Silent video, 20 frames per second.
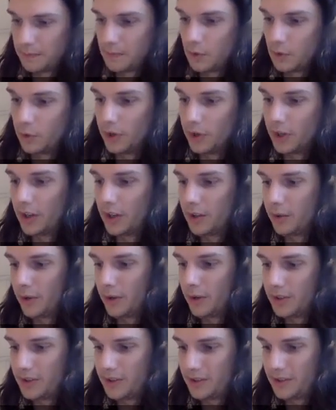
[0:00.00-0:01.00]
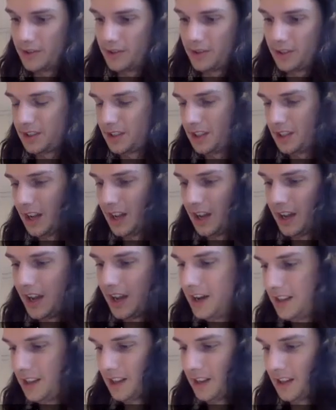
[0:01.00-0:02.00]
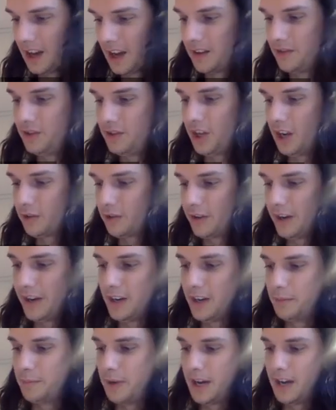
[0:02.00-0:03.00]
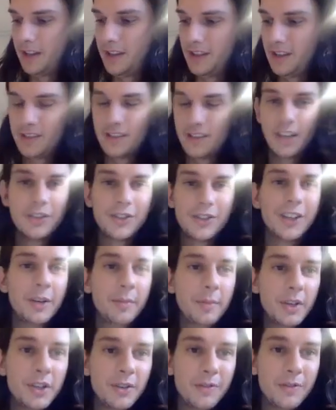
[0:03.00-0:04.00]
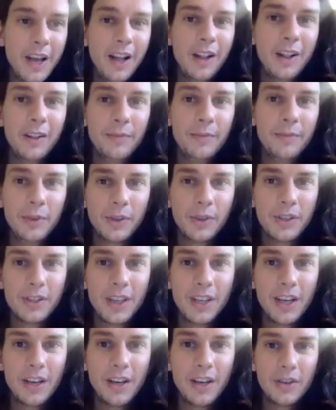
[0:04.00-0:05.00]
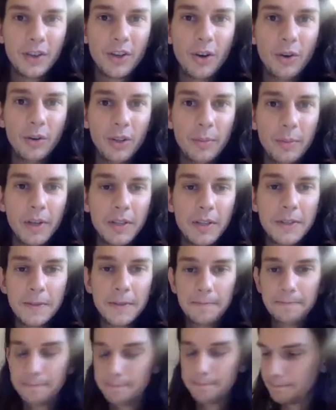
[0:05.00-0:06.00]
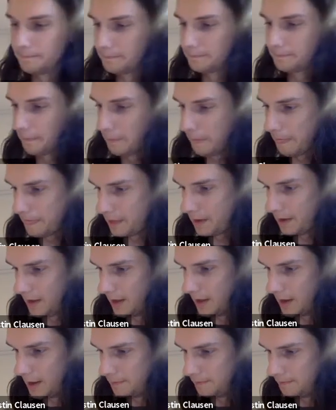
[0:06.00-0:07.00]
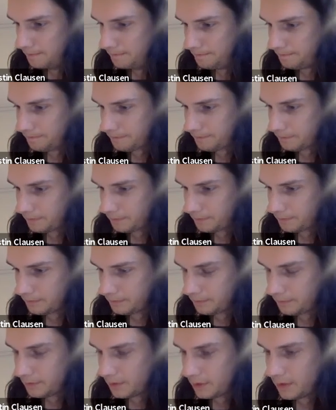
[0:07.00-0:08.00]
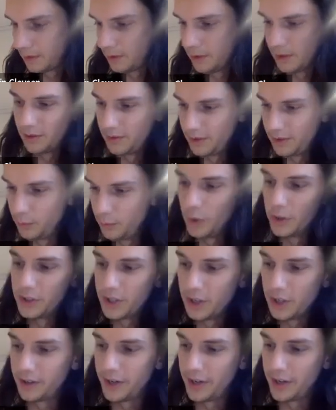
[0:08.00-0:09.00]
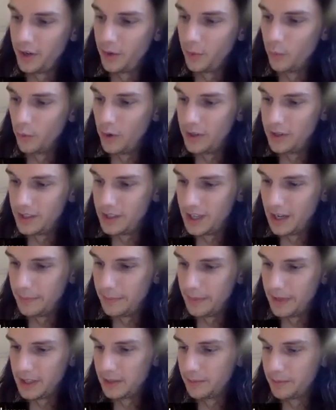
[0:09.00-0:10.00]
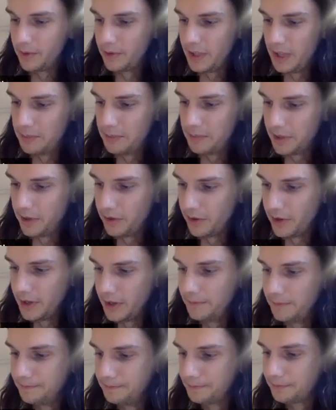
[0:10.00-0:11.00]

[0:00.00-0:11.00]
Or in other words, just anything kind of generated by the essential image of L, you could say, under colimits. Or generated in one step, I suppose, a priori.